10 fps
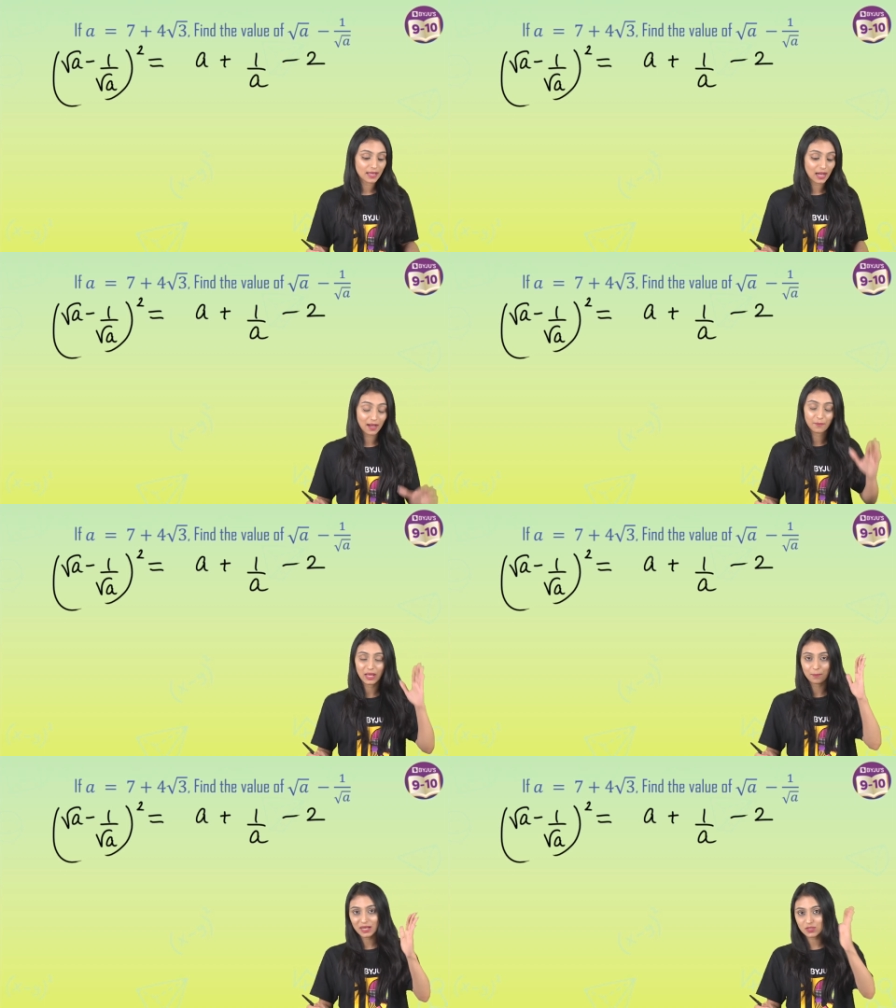uh,
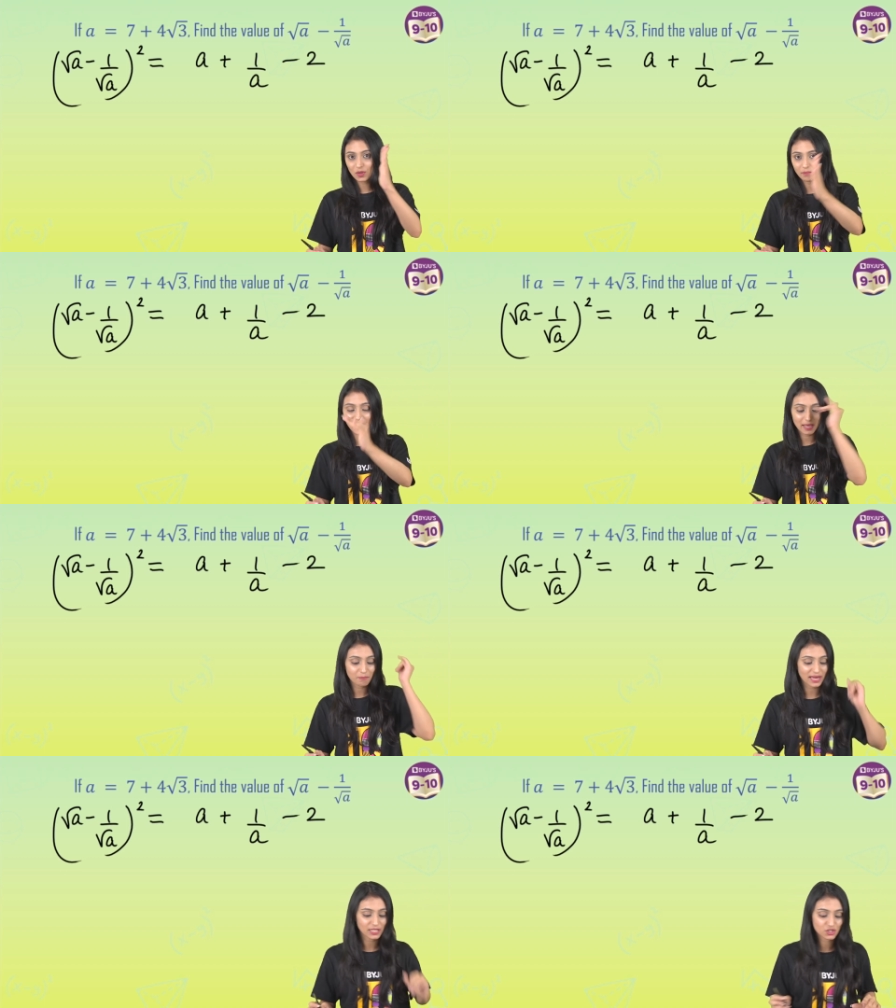a plus one by a
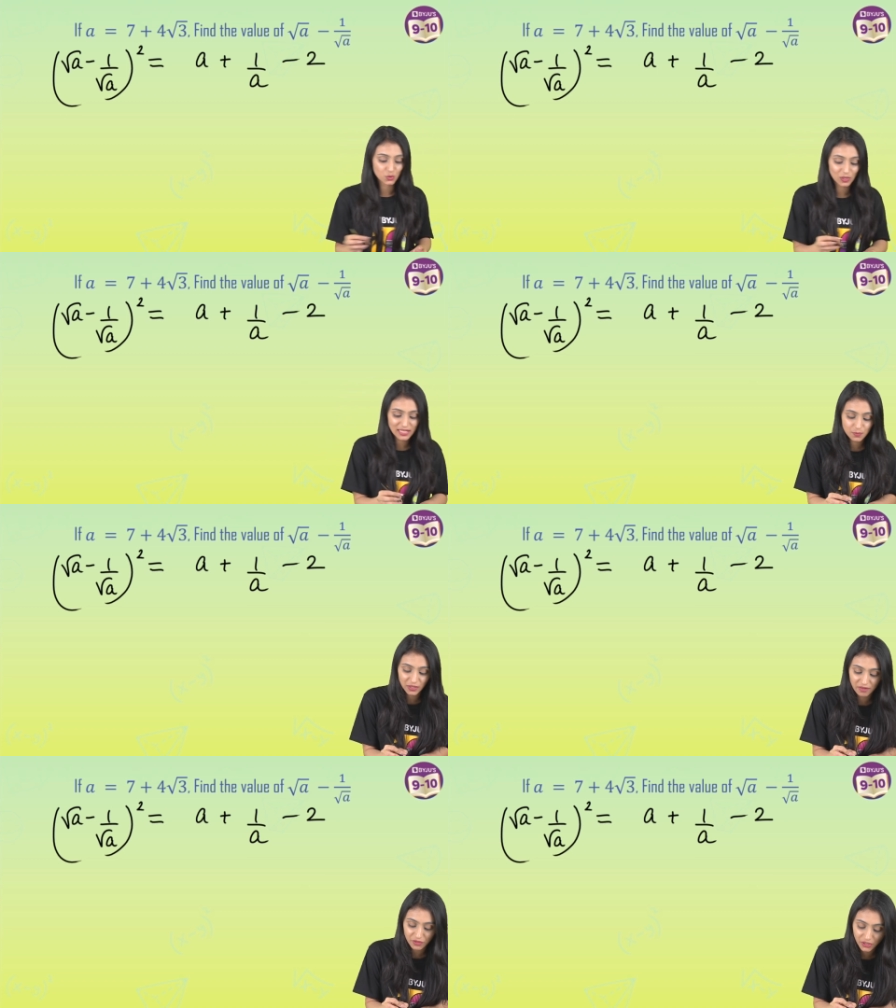minus two. Let's put
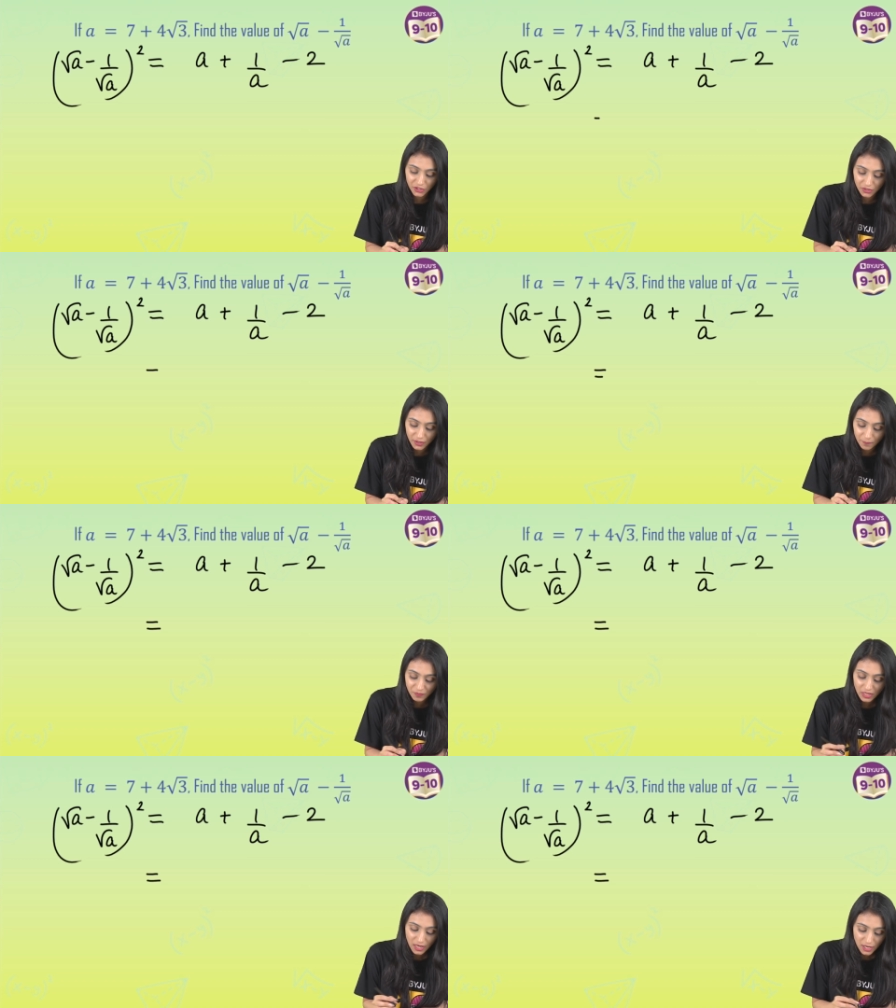everything here.
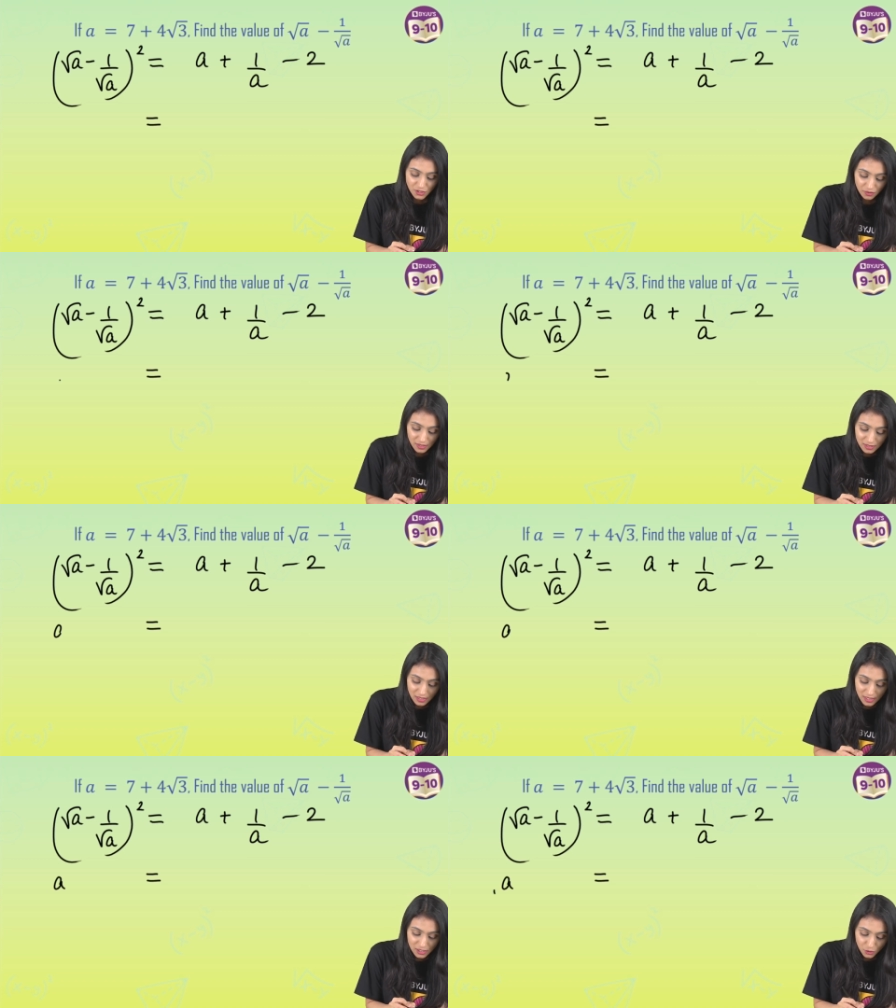So this
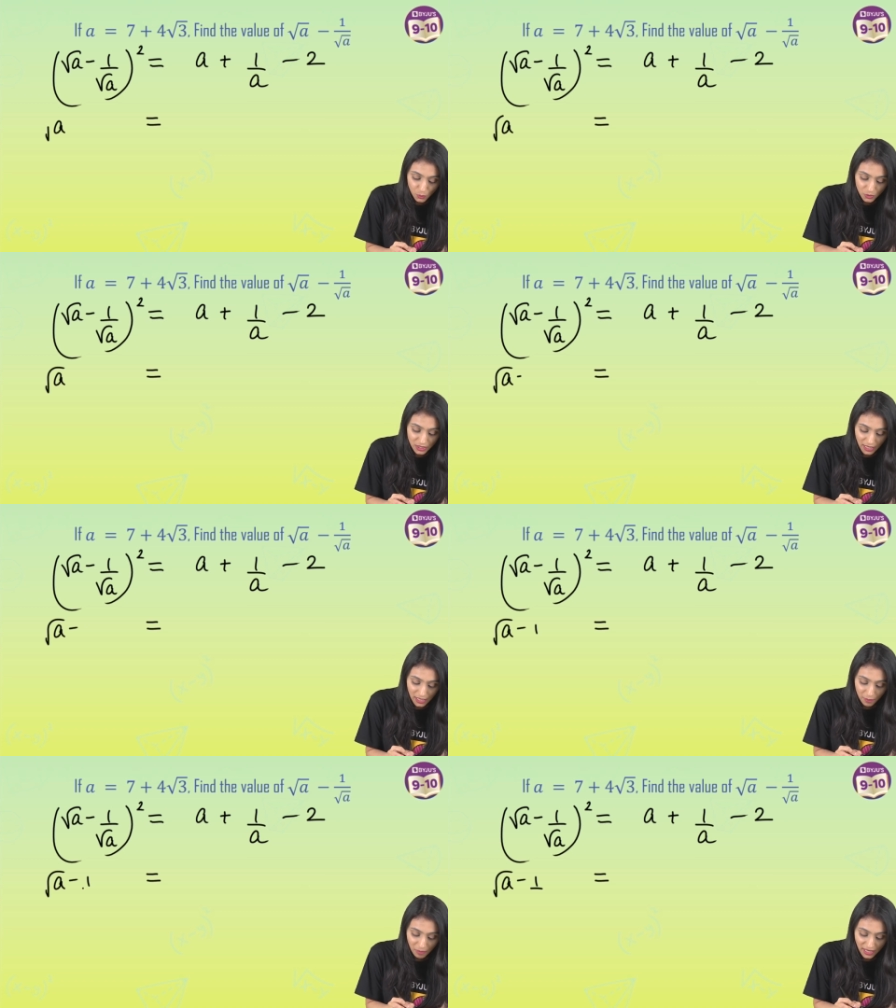is root
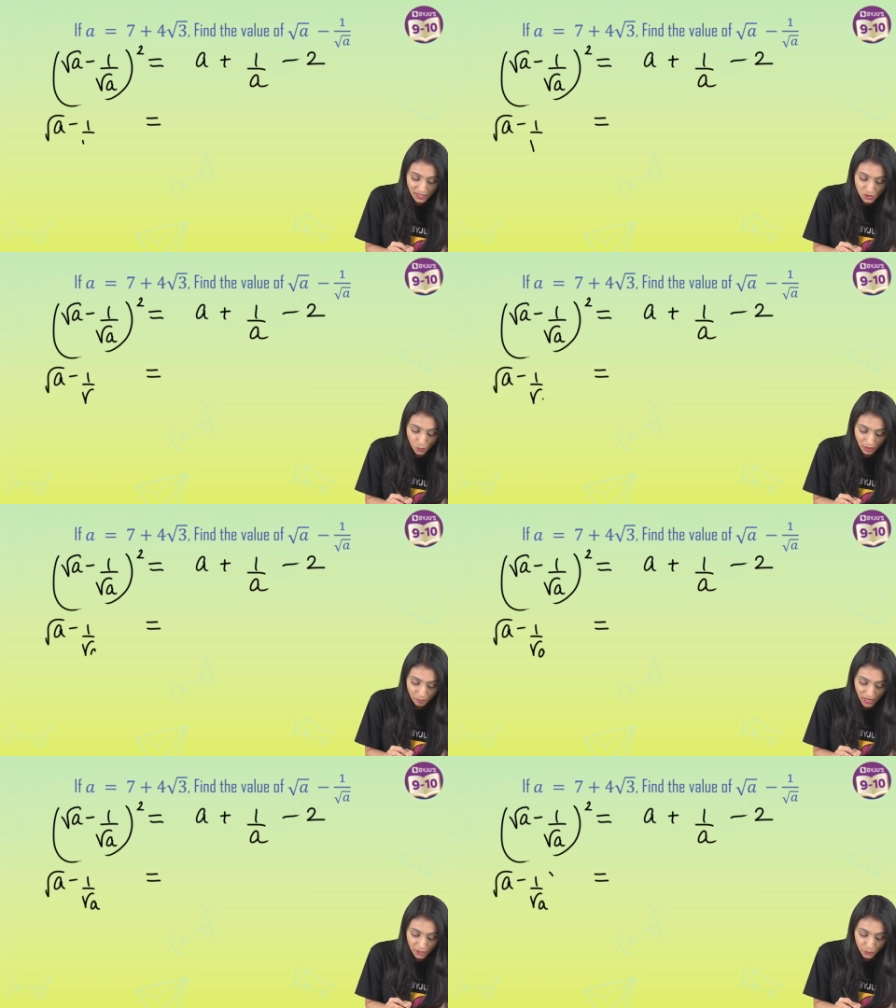a minus one
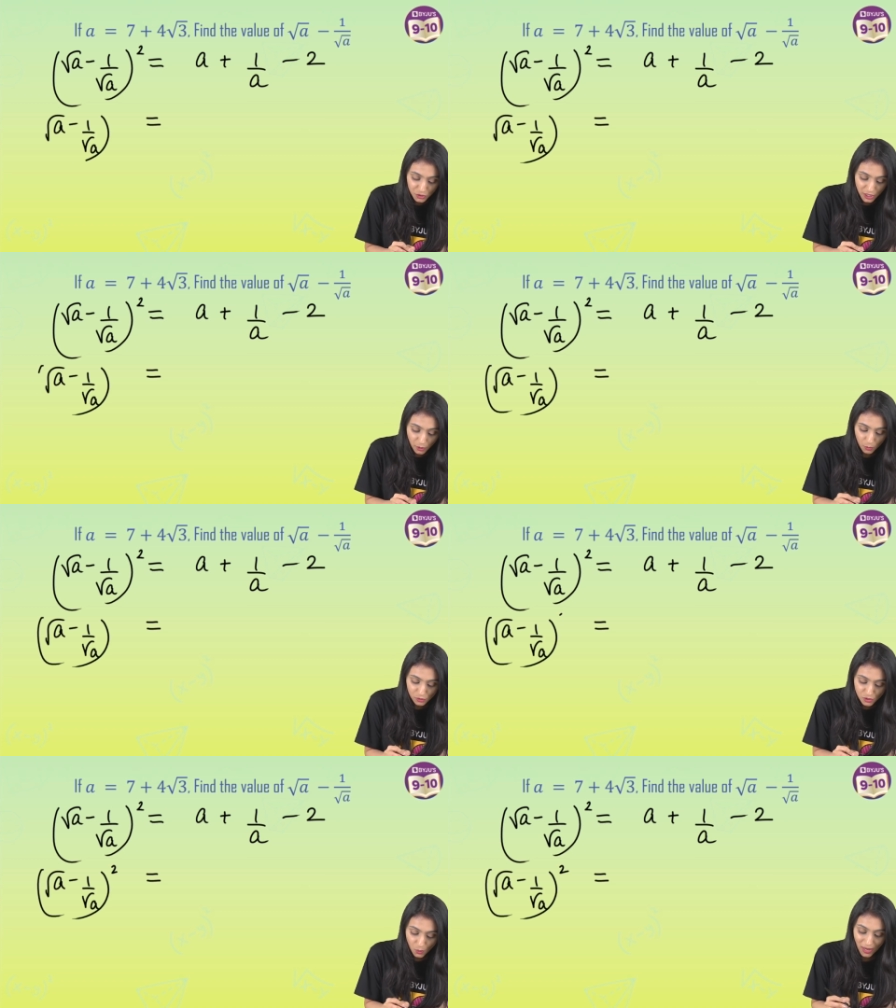by root a whole
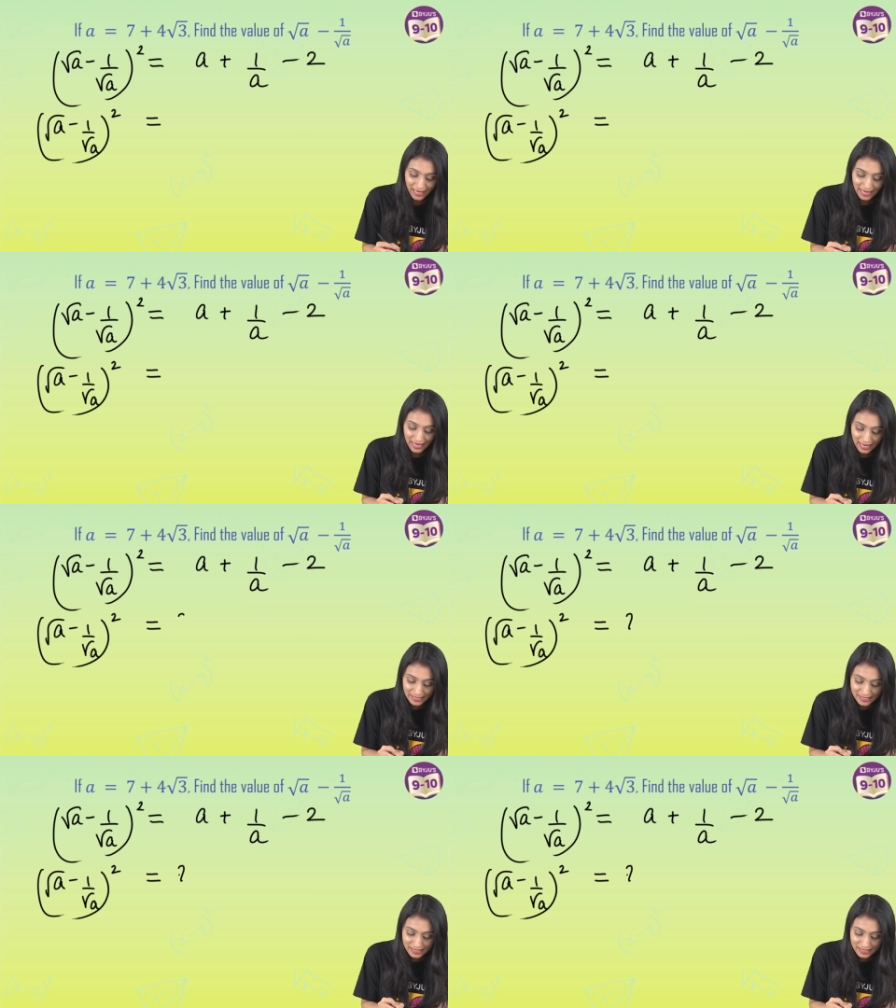square. A is